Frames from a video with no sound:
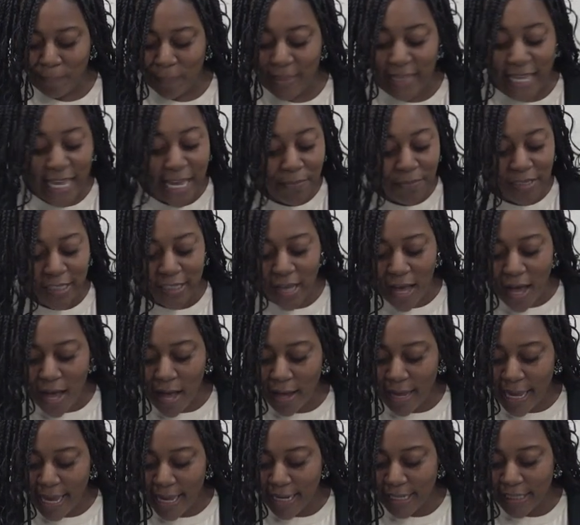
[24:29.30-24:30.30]
theme
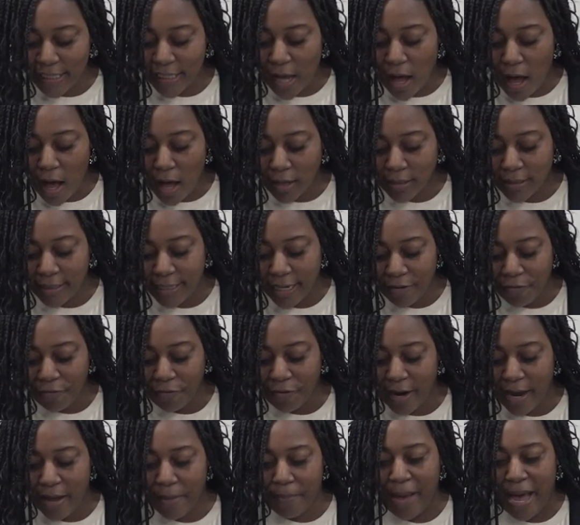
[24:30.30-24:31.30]
song, and it's called
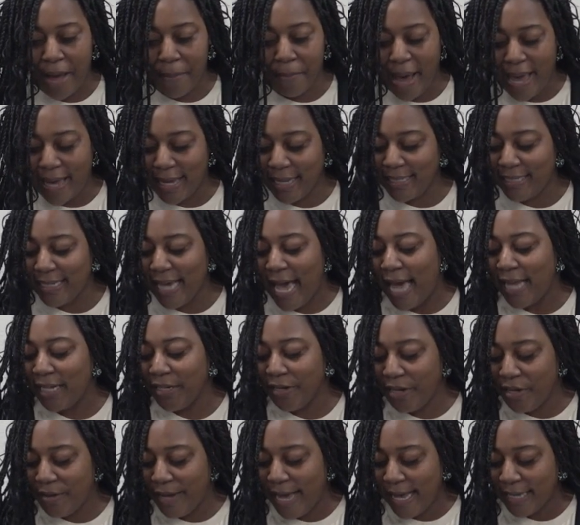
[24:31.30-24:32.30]
Different by Micah
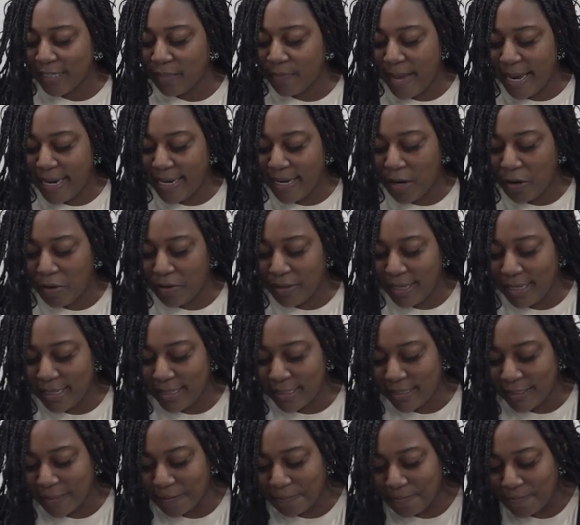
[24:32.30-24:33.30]
Tyler. You guys might know
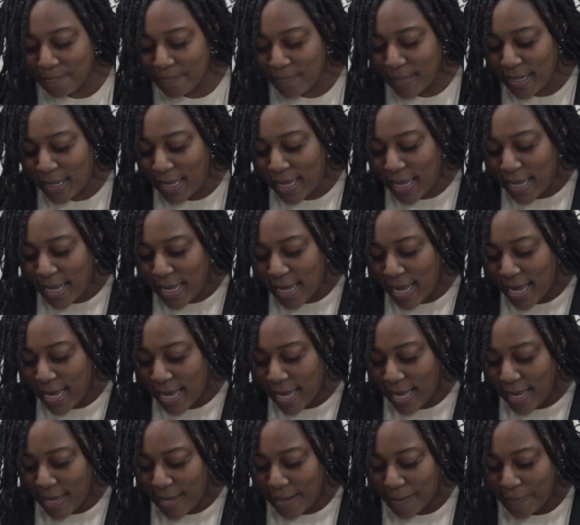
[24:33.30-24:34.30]
this.
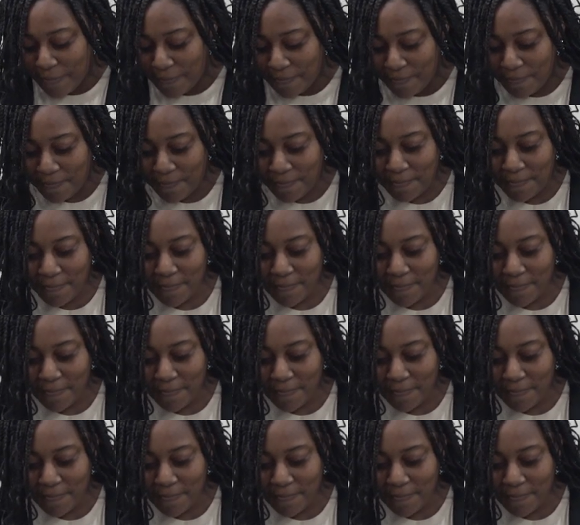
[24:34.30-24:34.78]
Can